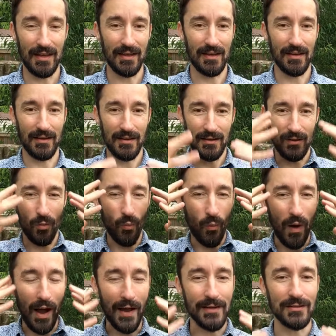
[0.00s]
in a
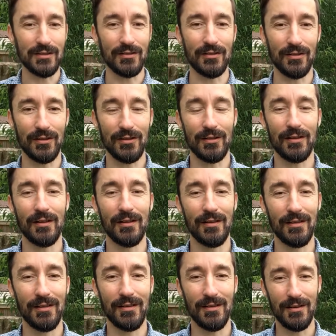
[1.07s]
wiser,
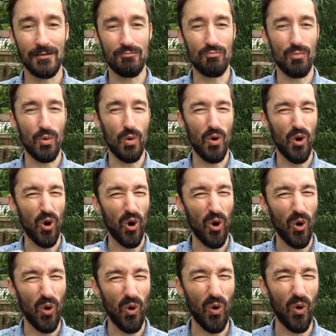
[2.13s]
more
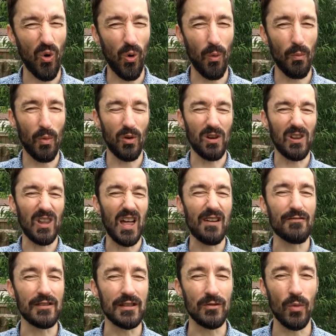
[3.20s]
whole, more
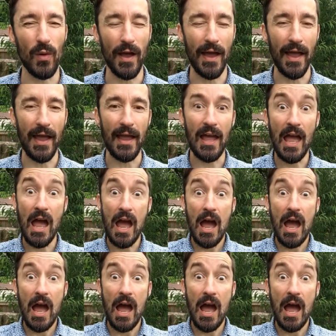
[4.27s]
loving way.